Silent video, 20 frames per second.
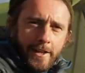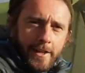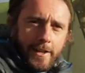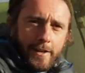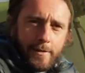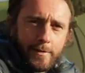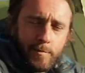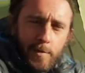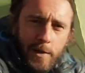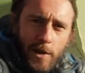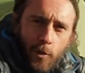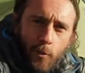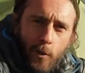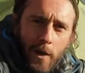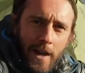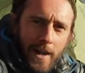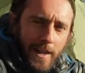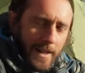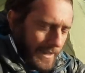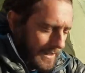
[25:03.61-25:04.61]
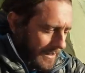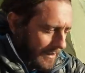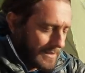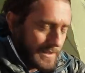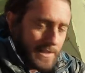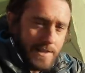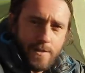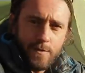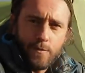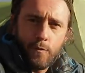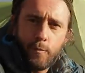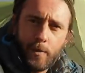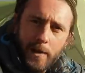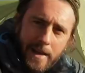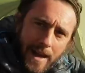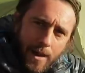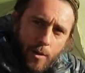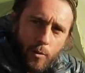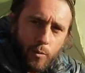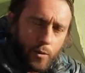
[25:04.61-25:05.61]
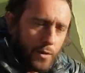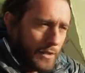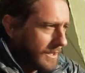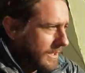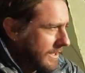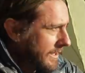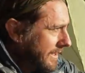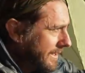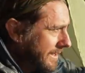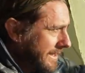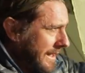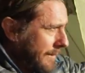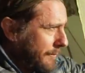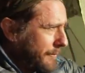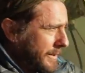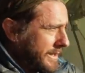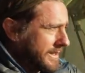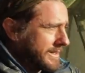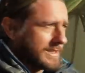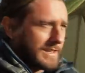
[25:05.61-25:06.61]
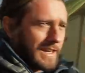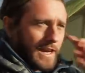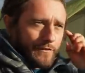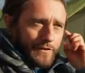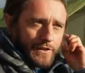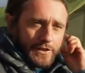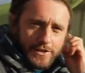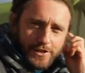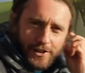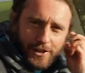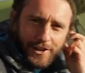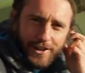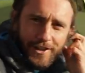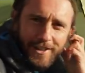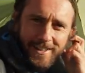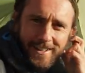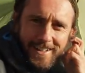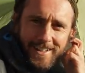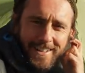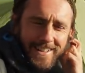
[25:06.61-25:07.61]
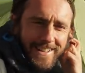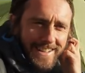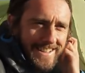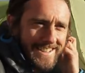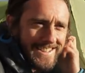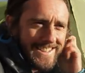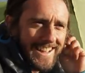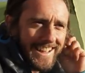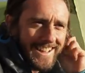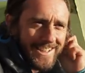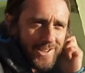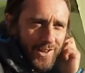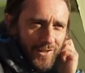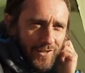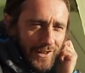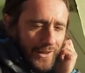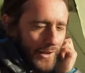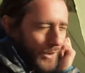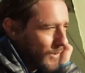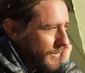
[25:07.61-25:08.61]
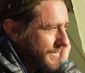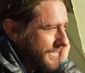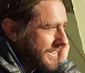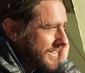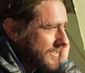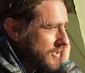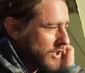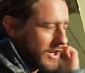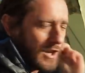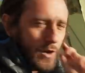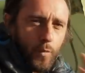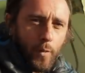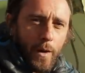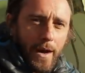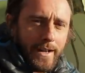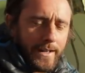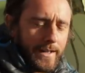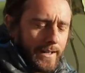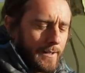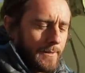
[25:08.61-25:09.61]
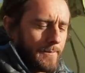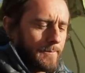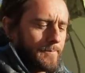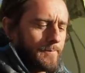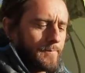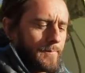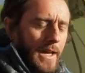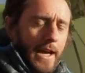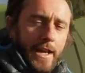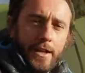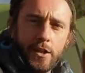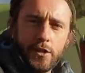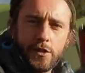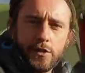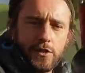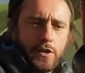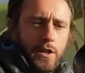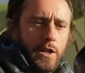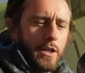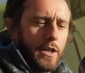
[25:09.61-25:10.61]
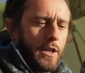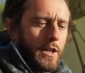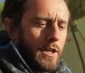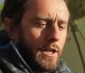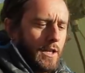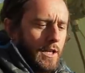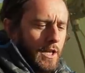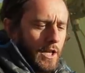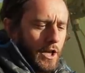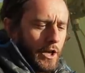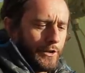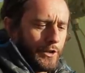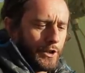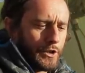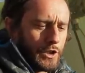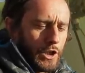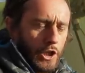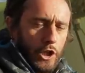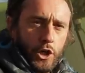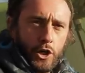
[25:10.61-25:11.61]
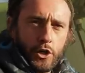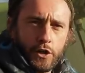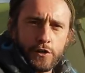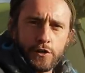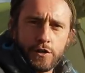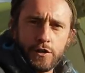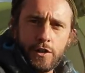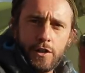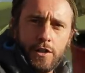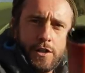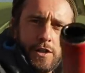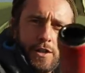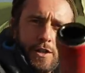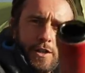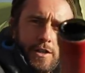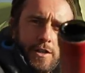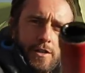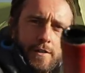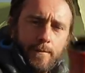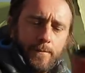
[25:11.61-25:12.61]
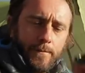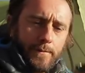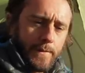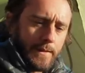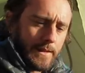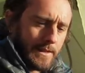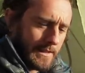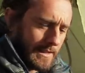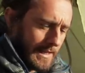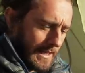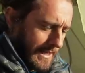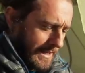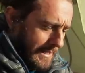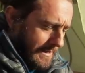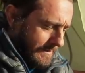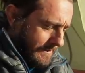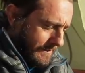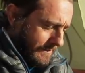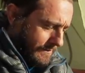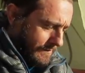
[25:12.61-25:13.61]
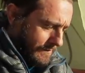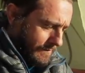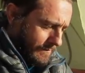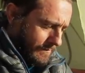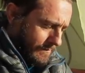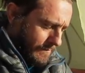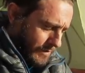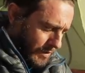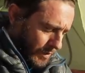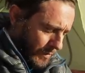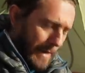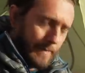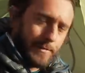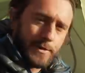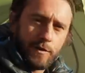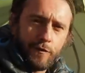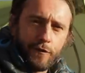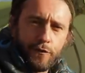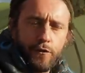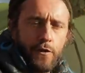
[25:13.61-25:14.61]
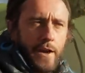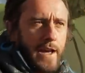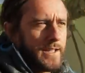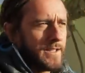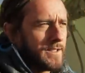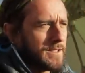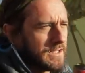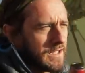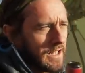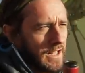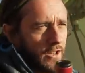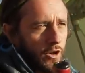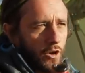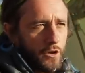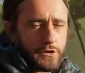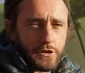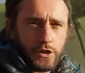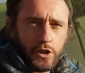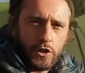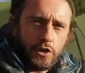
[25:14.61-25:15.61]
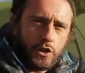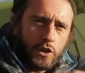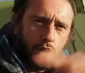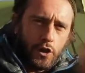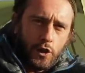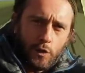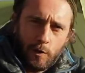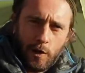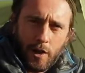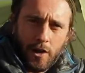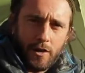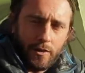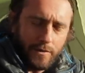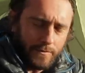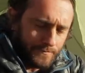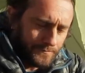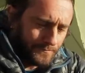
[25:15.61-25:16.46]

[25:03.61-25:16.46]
It's been a while, hasn't it, since we've been out camping together, so it's nice to have a little chin wag and a toast to absent friends and also to you lot.